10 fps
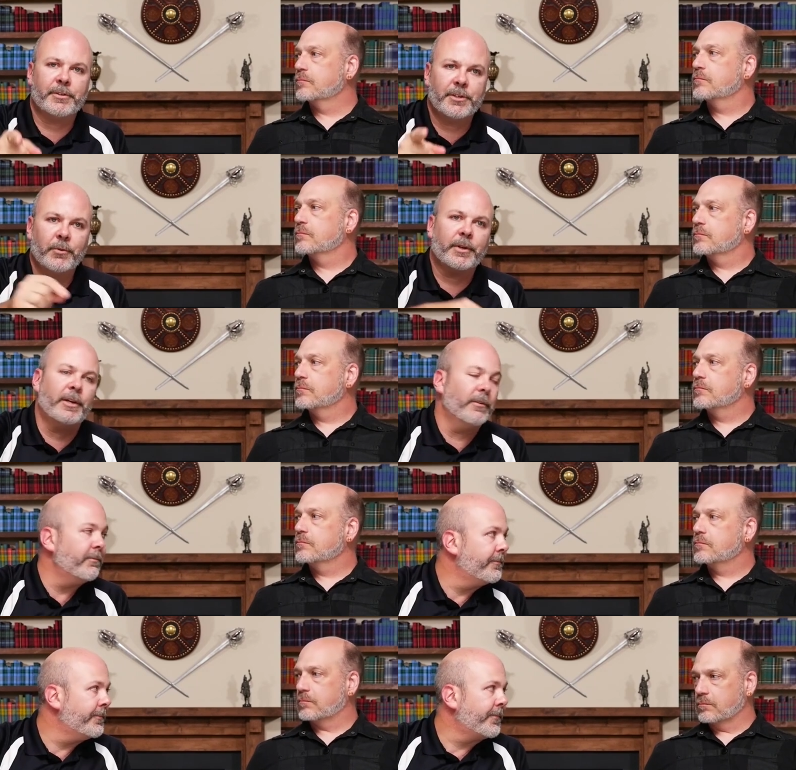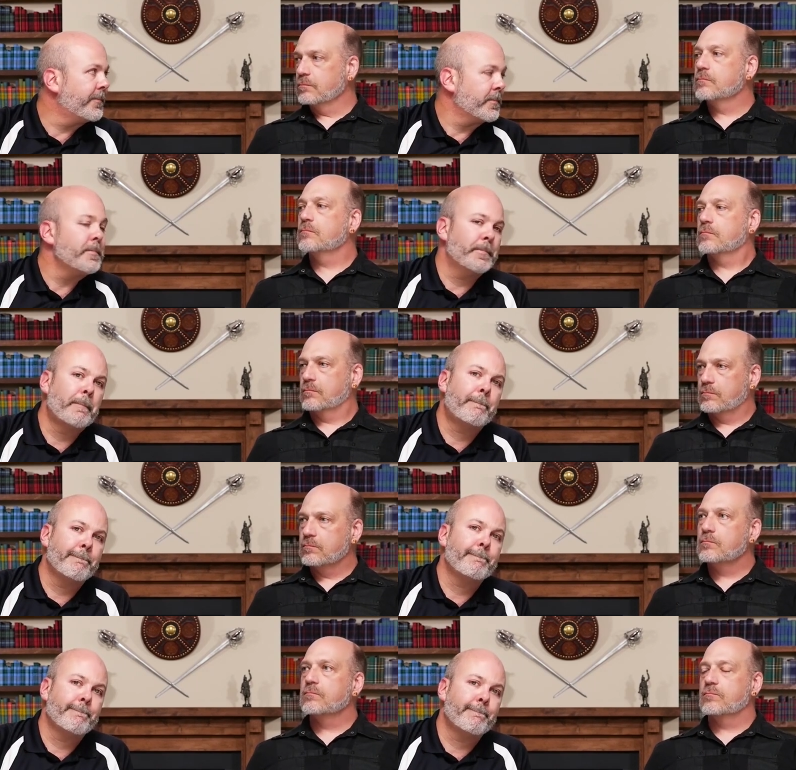Speaker 1: a Stewart kilt. Mm -hmm.
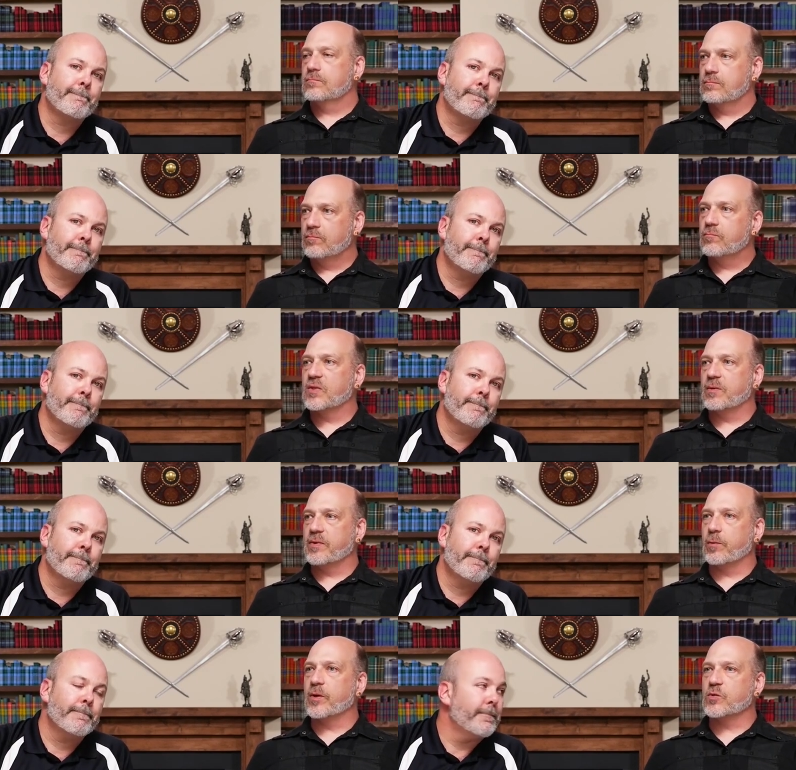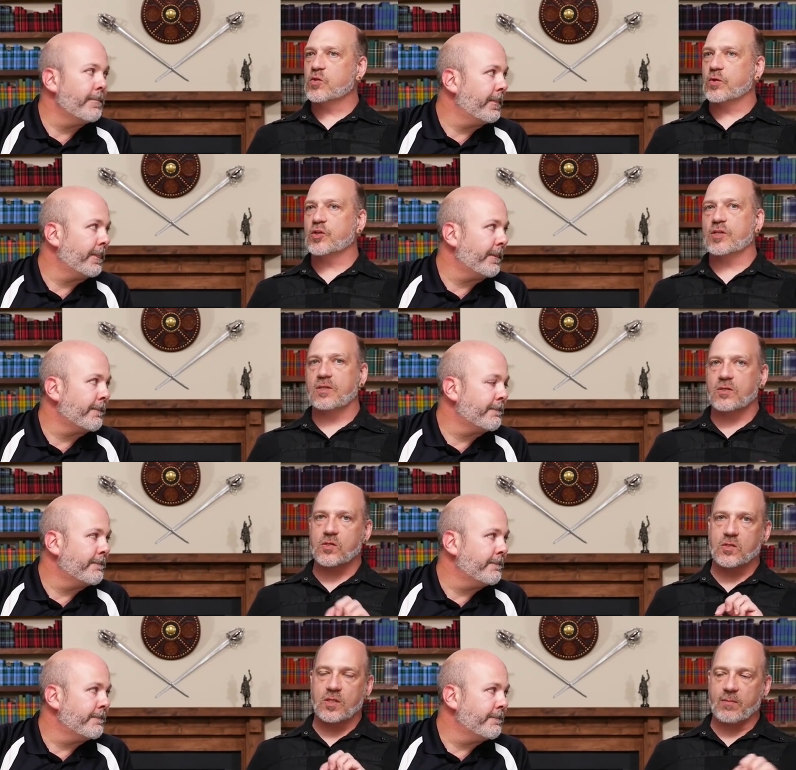But the bare bones tradition
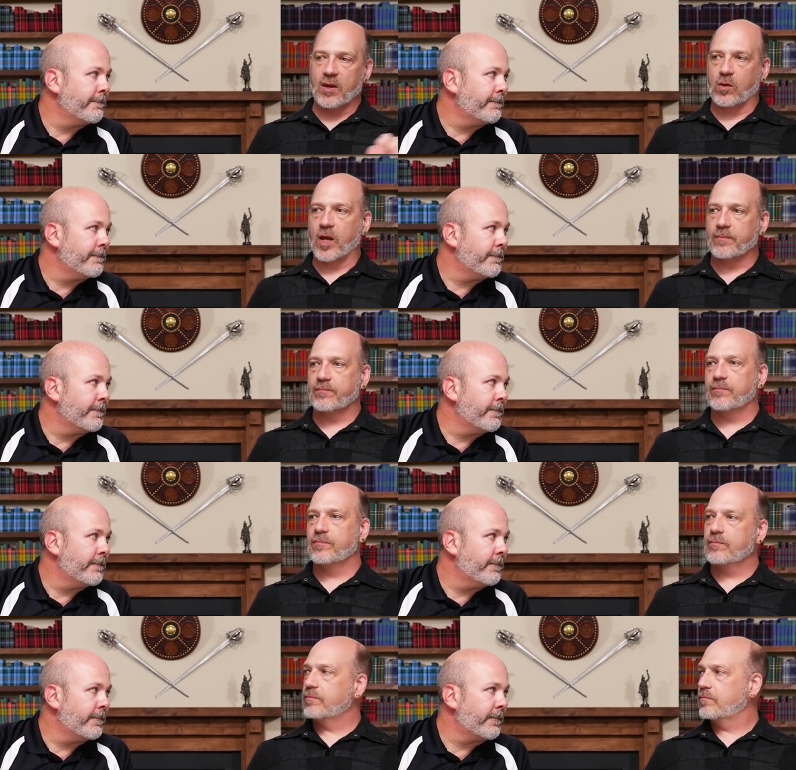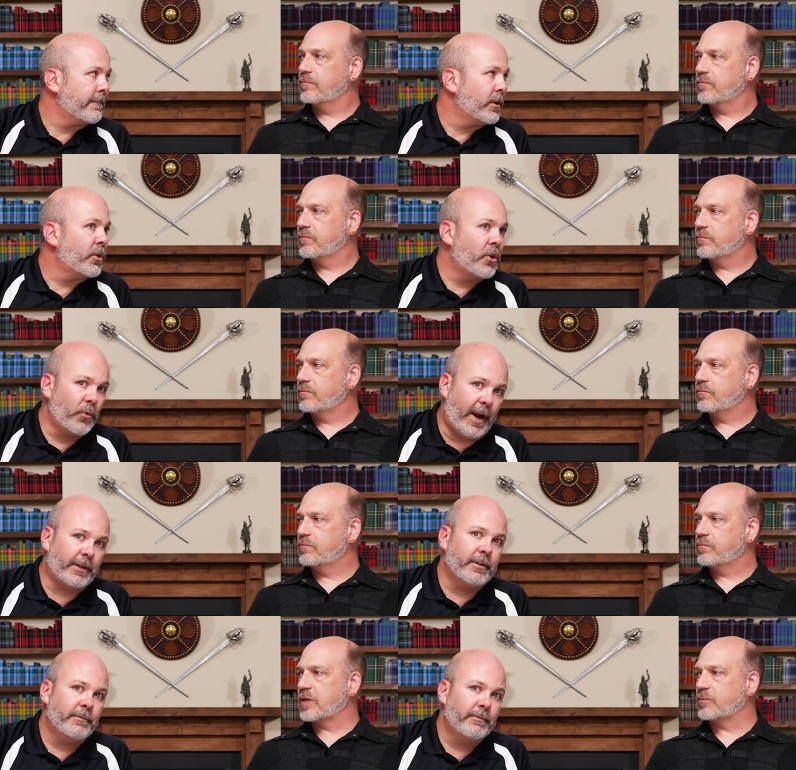is the male line.
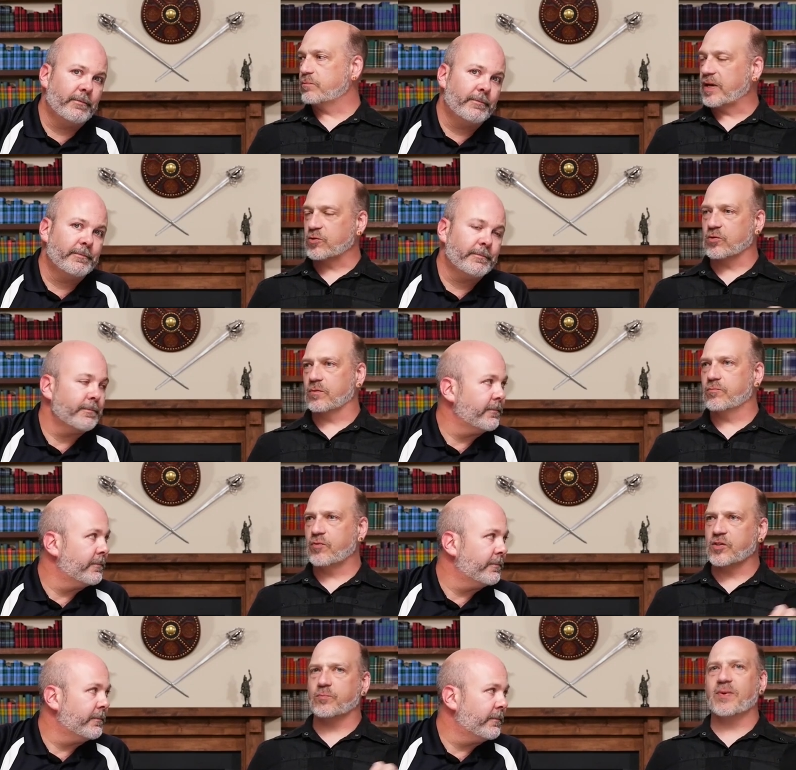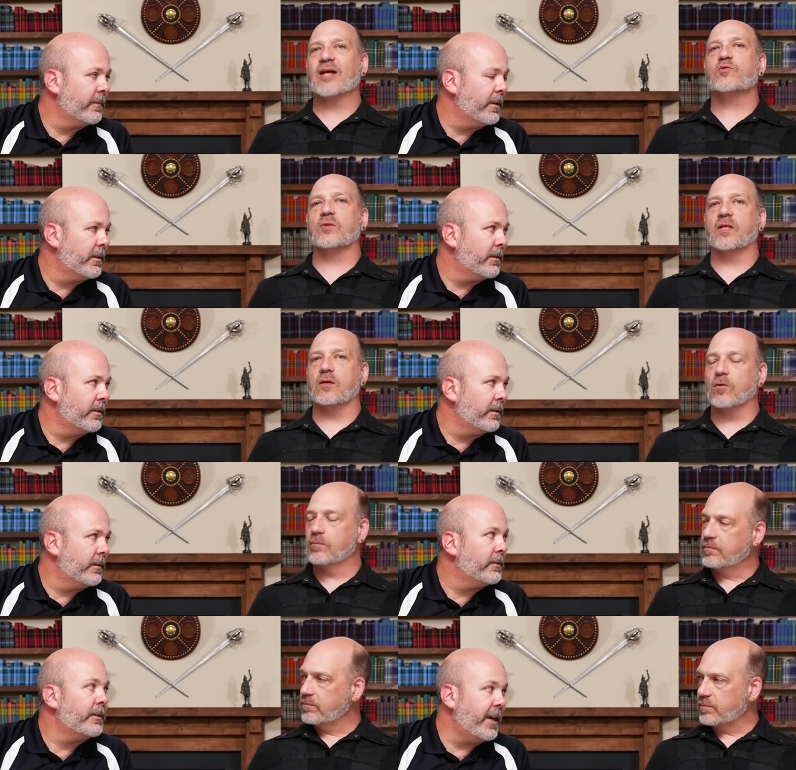Correct. Petra, Petra, patrilineal.
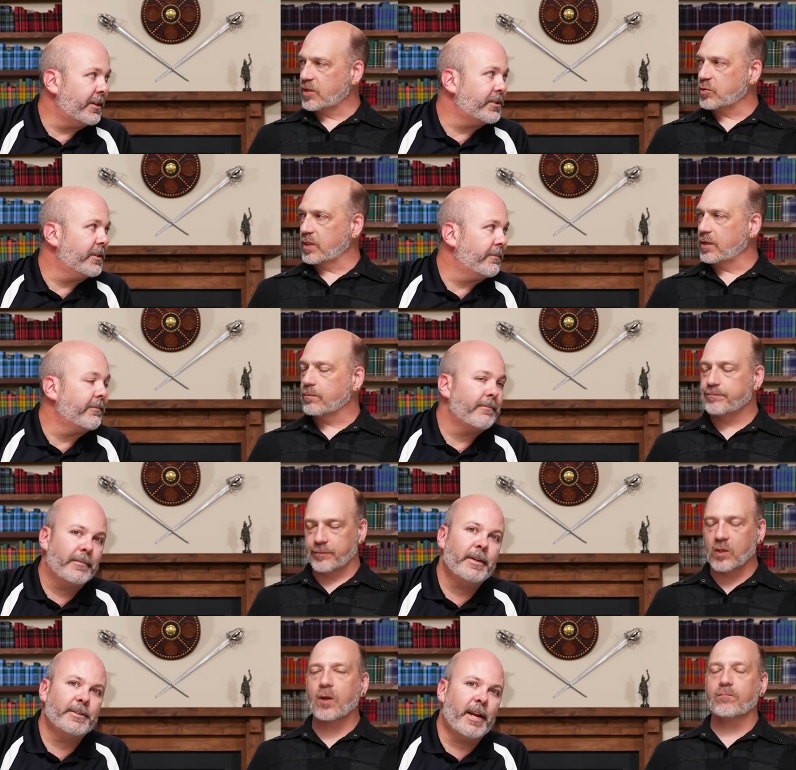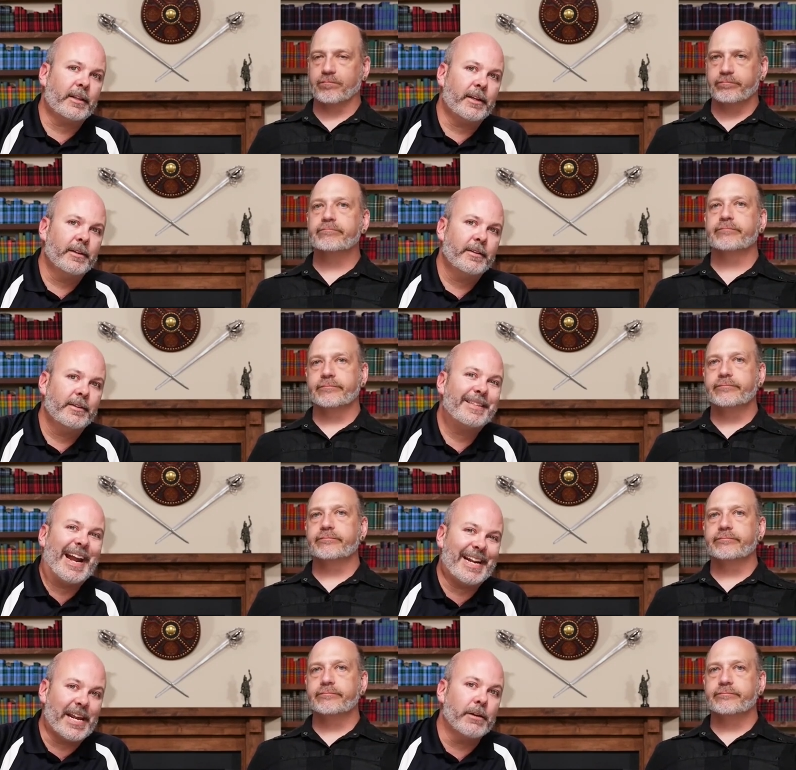Yes. Patrilineal. Exactly.
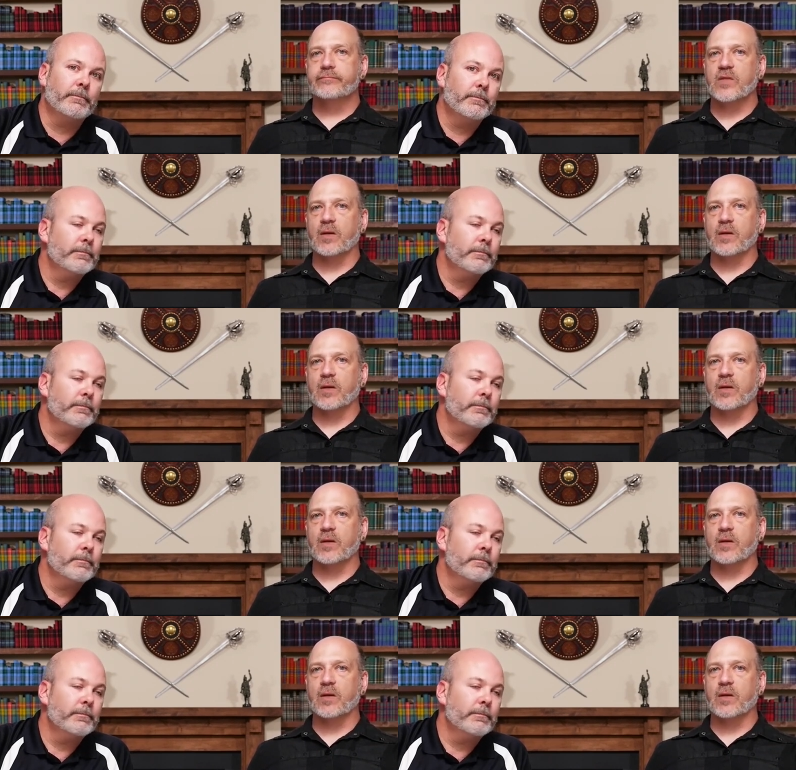Daddy.